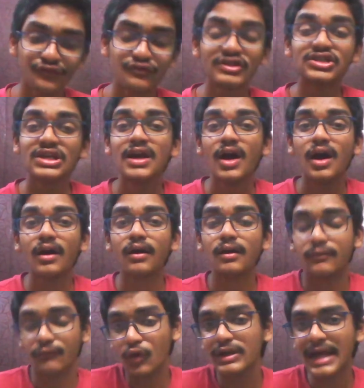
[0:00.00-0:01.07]
which
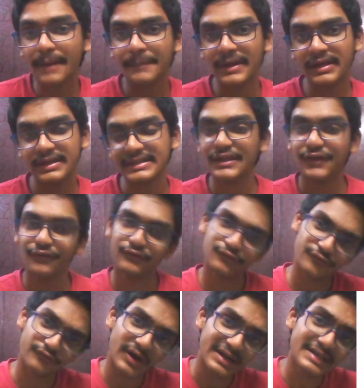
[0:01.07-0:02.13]
what happened, see,
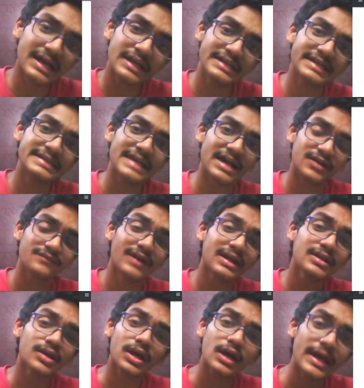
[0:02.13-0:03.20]
if one kind
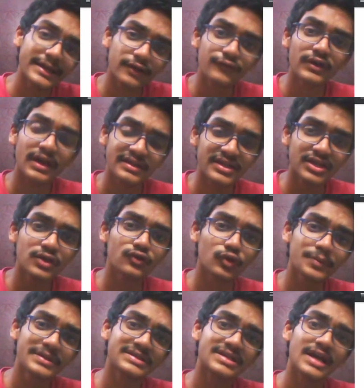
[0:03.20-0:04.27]
of ethnic
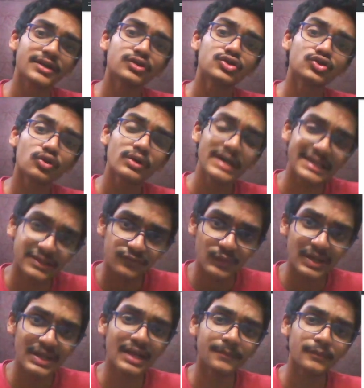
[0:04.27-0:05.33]
group is trying to show its
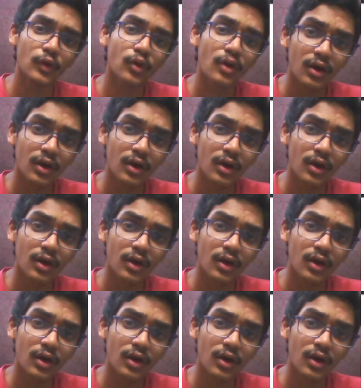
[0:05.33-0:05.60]
will and